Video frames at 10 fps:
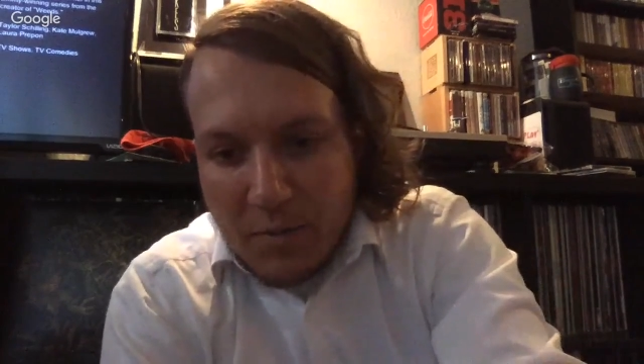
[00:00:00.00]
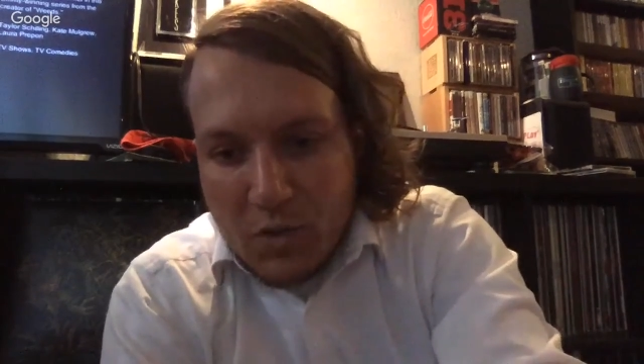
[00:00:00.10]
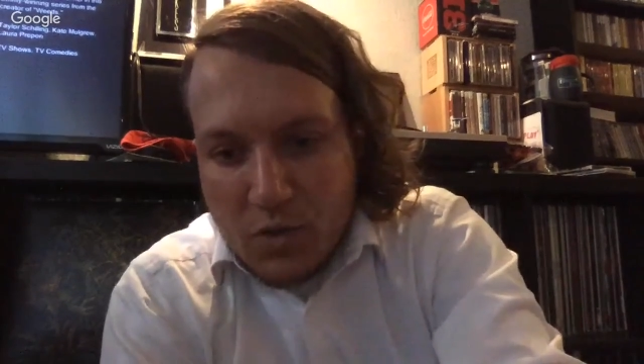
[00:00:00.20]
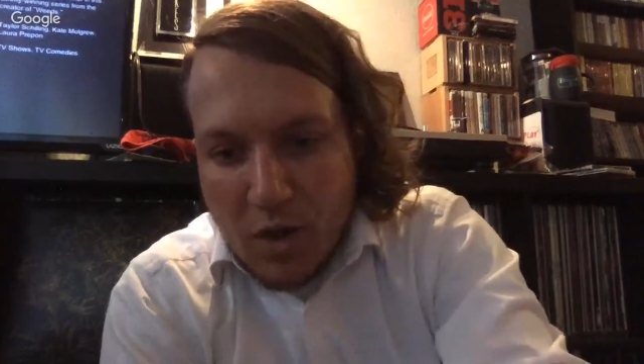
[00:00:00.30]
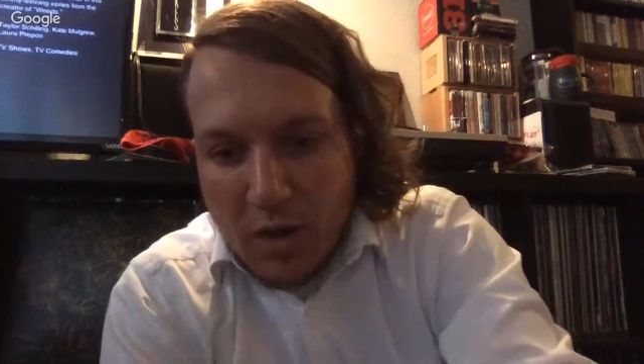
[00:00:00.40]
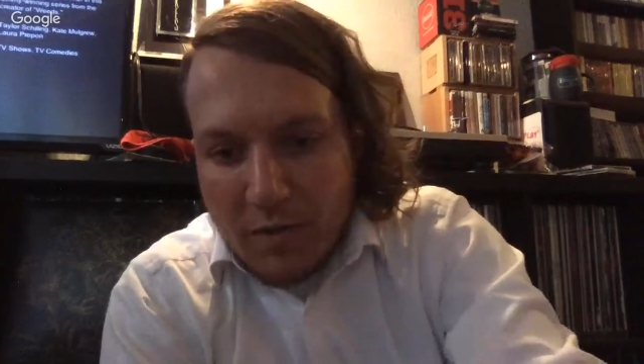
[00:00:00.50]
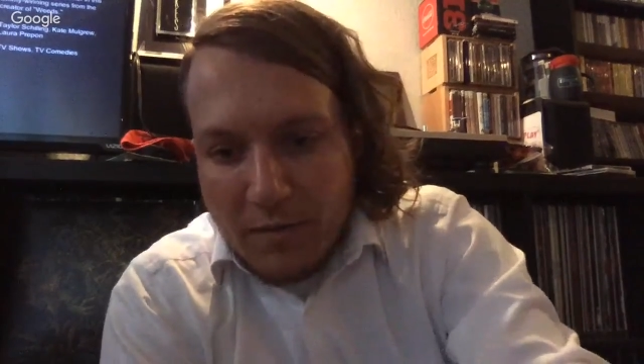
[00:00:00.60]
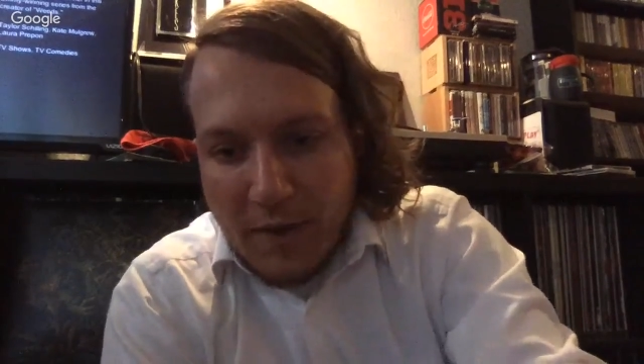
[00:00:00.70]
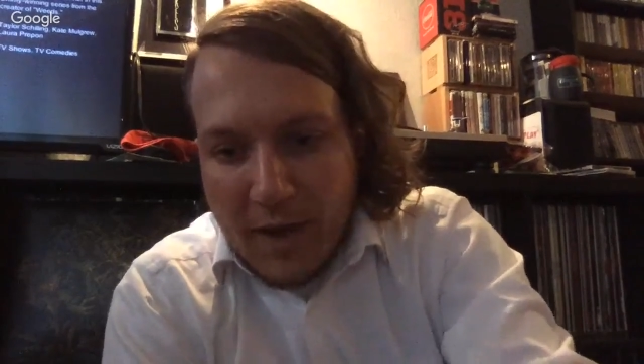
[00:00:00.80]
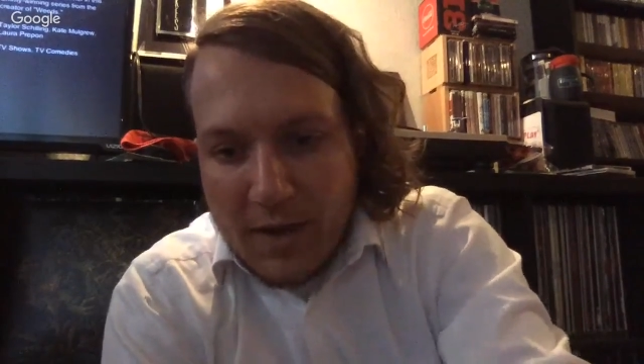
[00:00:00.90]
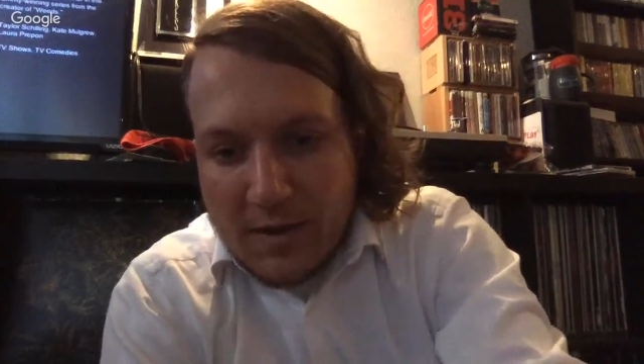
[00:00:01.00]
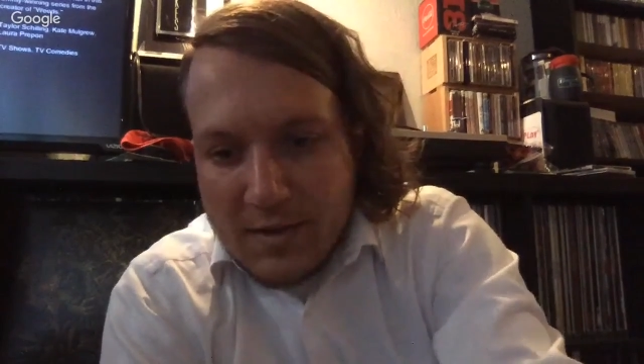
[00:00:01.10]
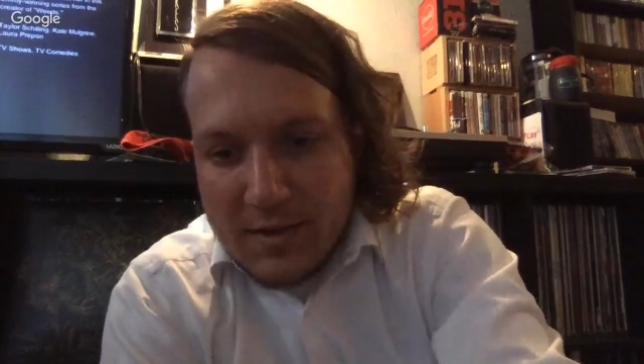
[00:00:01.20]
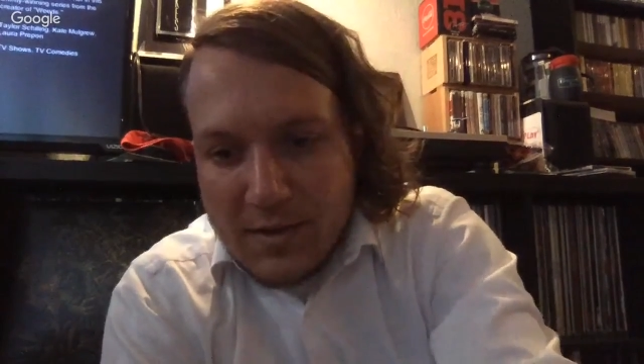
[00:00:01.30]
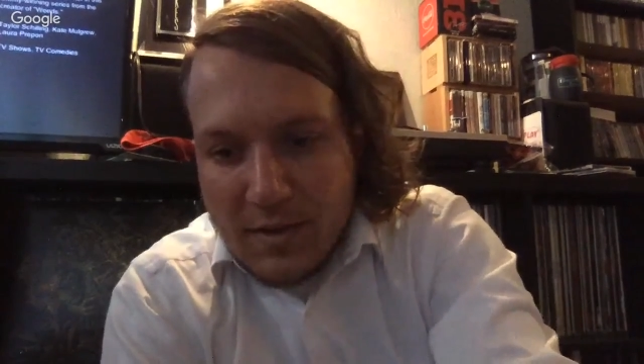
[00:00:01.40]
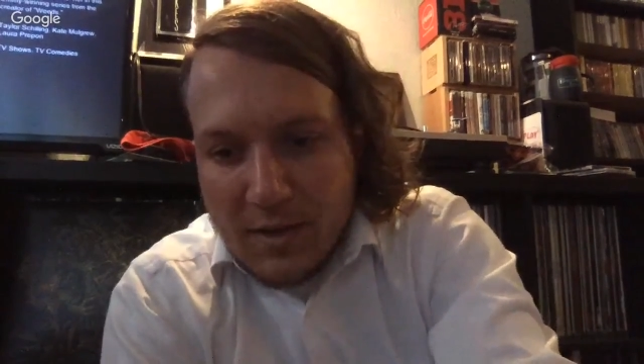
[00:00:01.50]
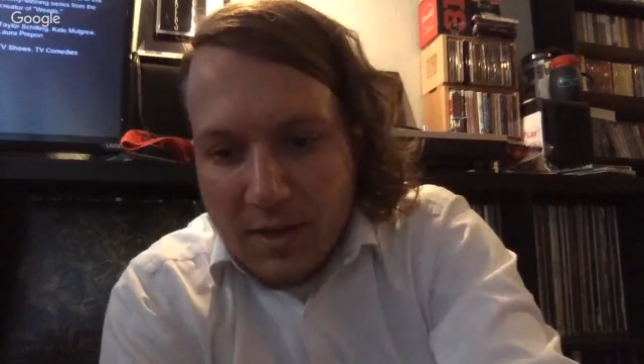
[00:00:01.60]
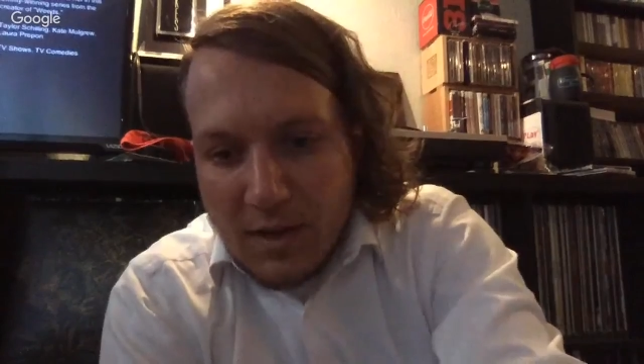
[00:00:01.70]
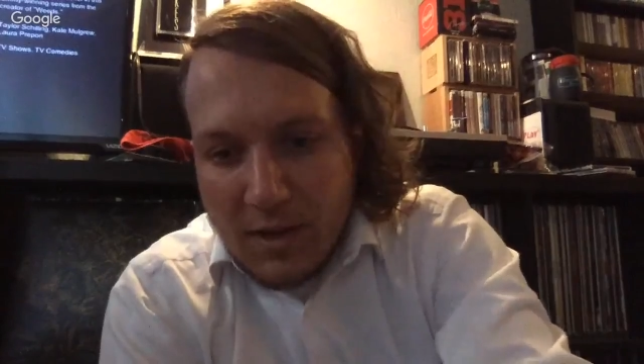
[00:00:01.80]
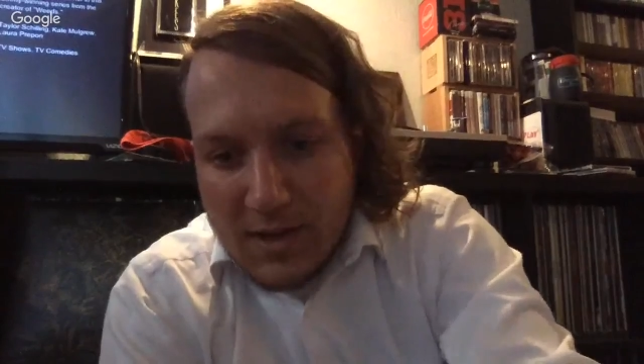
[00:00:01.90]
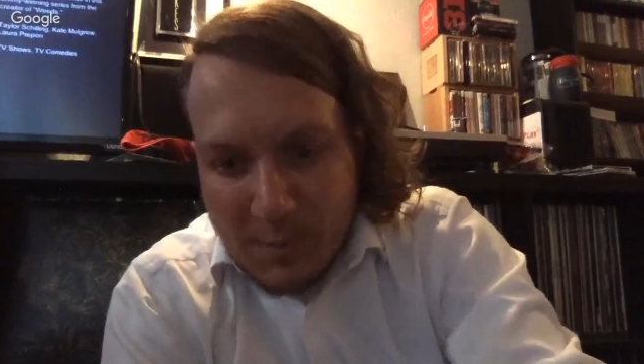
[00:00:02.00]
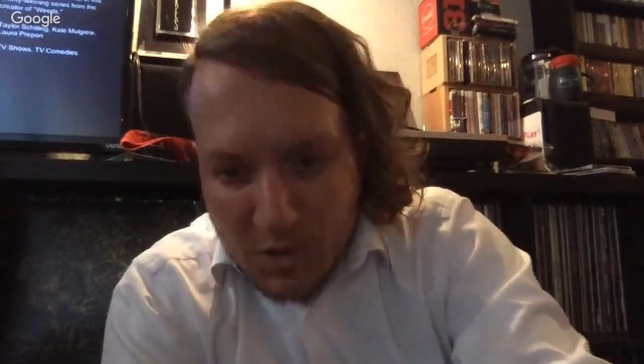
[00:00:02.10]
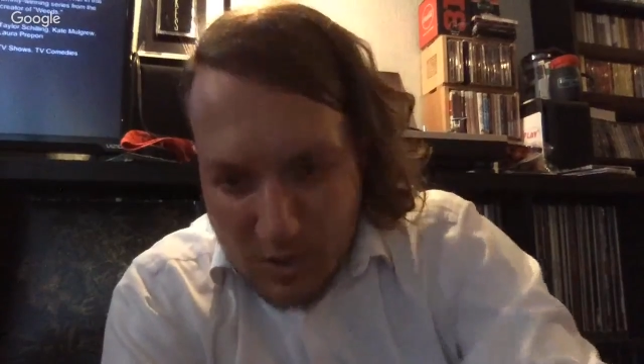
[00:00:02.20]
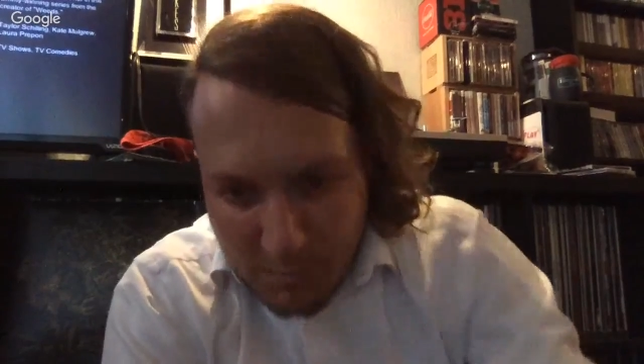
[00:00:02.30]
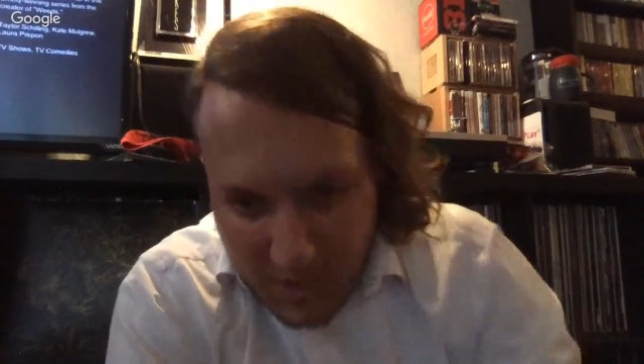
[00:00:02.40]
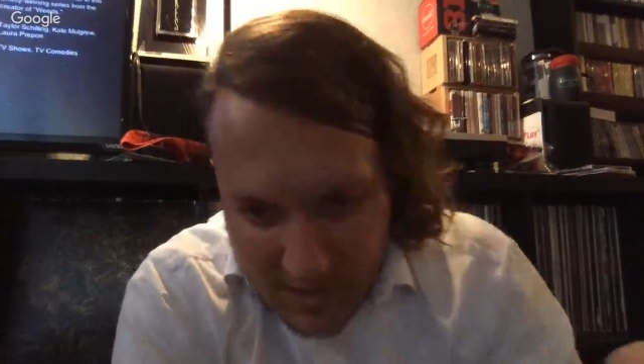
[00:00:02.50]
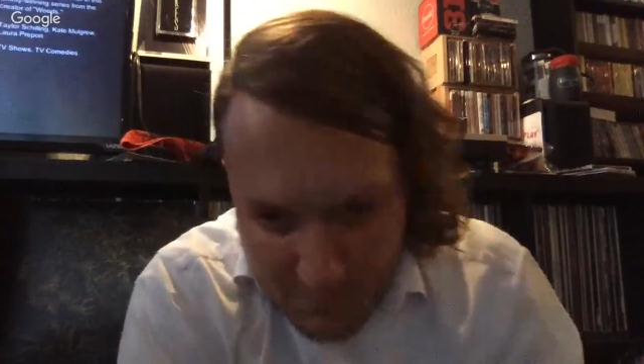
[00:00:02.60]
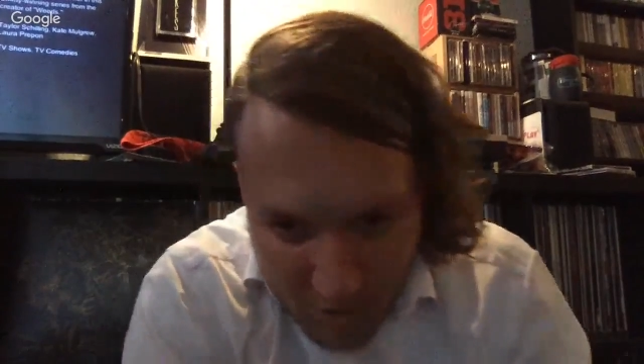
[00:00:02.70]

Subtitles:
drawing fans, especially baseball,